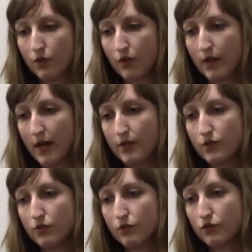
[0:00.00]
that
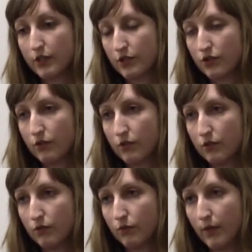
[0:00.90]
do
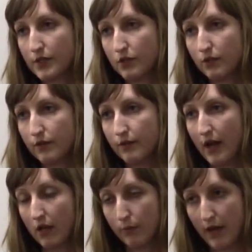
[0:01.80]
traditional Western
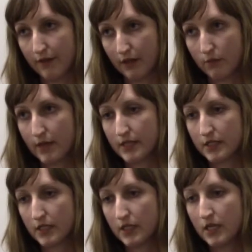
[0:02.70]
allopathic
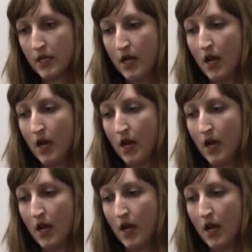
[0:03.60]
medicine,